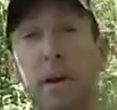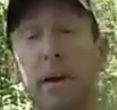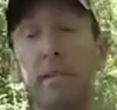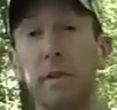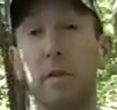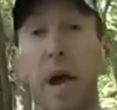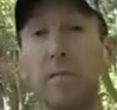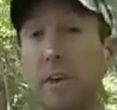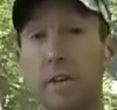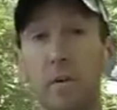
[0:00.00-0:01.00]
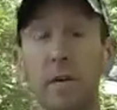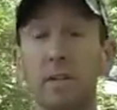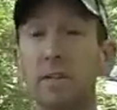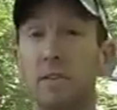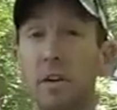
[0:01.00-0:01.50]
If you have any other
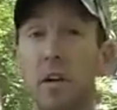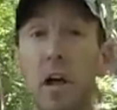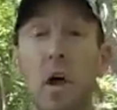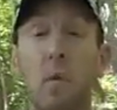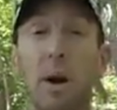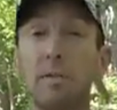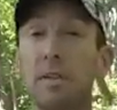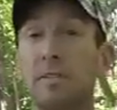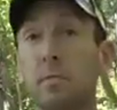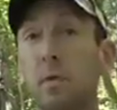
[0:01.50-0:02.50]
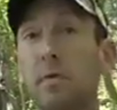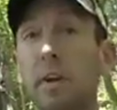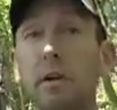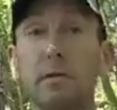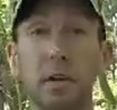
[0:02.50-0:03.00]
questions or want to see some more
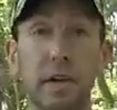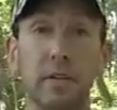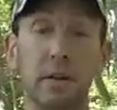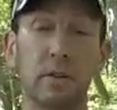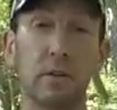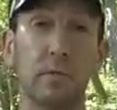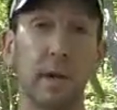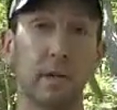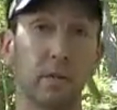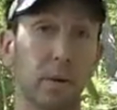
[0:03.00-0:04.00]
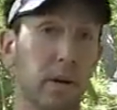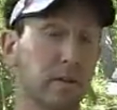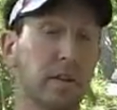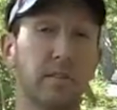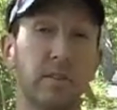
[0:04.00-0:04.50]
videos, get in touch with me on Twitter. That's
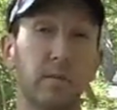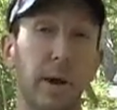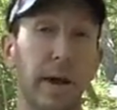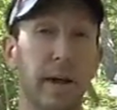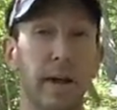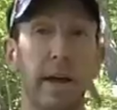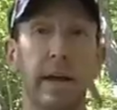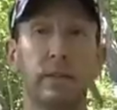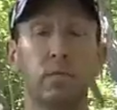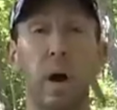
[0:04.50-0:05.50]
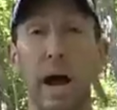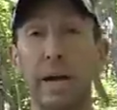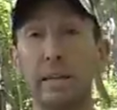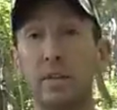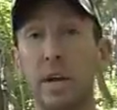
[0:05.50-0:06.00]
the easiest way. It's
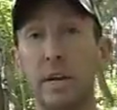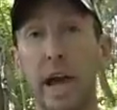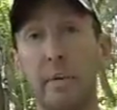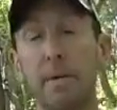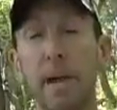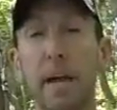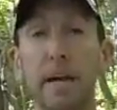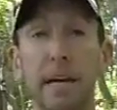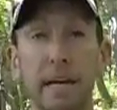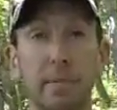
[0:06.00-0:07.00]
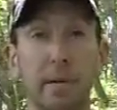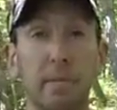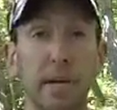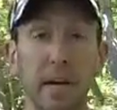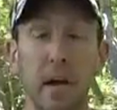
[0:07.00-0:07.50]
Ryan J. Knapp,
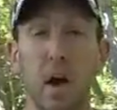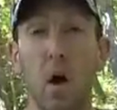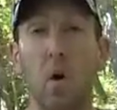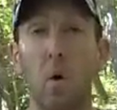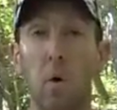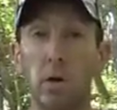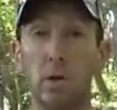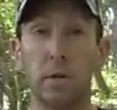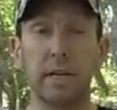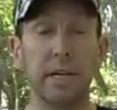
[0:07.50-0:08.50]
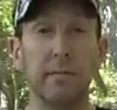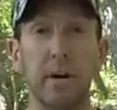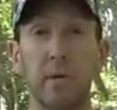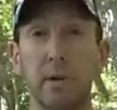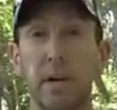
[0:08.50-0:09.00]
K-N-A-P-P, or you can
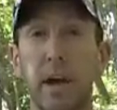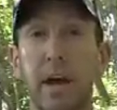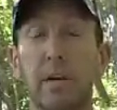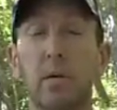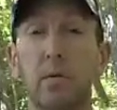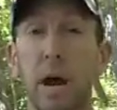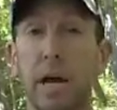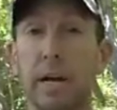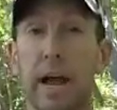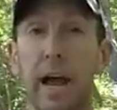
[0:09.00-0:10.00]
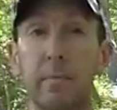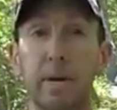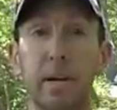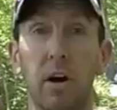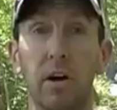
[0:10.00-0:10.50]
email me at
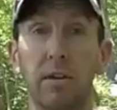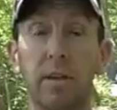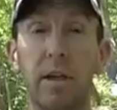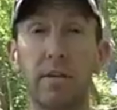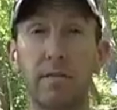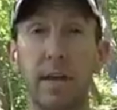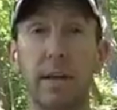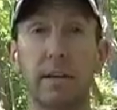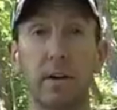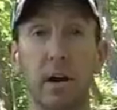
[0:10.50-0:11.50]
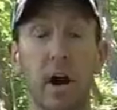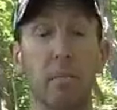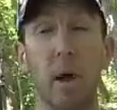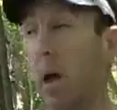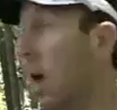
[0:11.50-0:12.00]
ryan@prsfit.com.
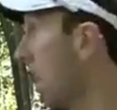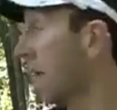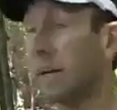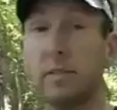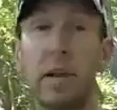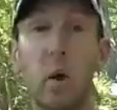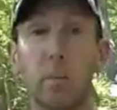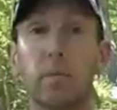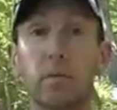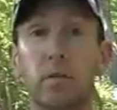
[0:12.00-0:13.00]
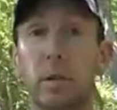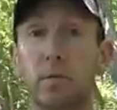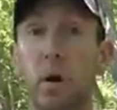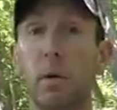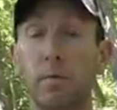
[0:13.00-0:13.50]
Like I said, hope those tips
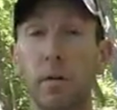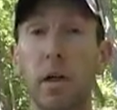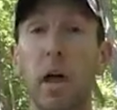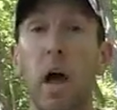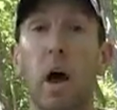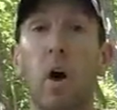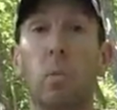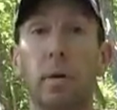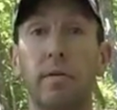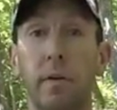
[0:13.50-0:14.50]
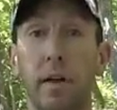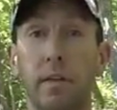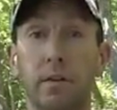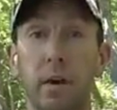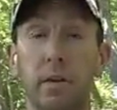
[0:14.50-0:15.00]
were helpful. I hope you have fun on the
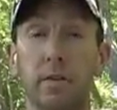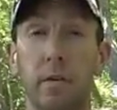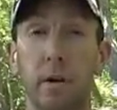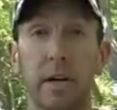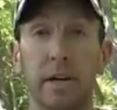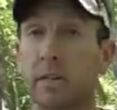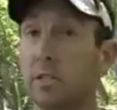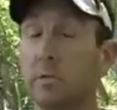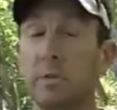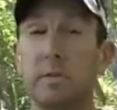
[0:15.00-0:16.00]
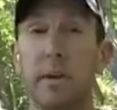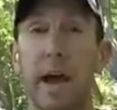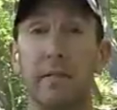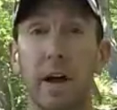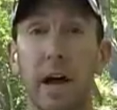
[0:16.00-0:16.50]
trail this summer. Get in touch with me if you
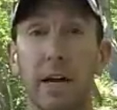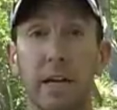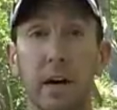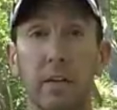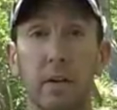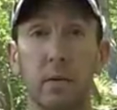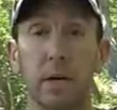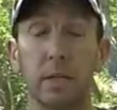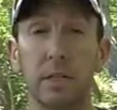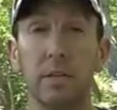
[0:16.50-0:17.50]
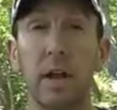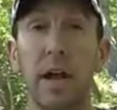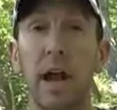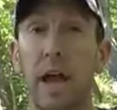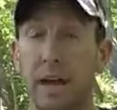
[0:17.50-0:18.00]
have any other questions.
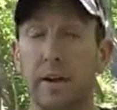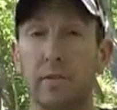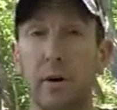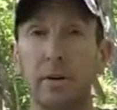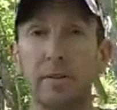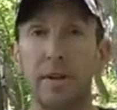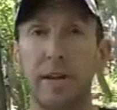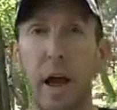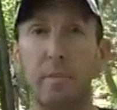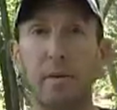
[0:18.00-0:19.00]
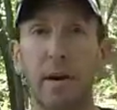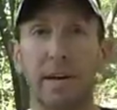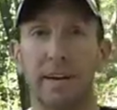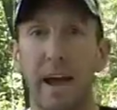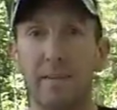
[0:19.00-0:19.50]
And as always, happy running.
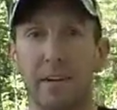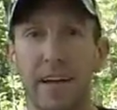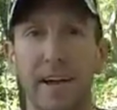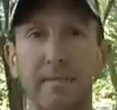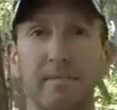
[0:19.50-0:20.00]
Have a good day.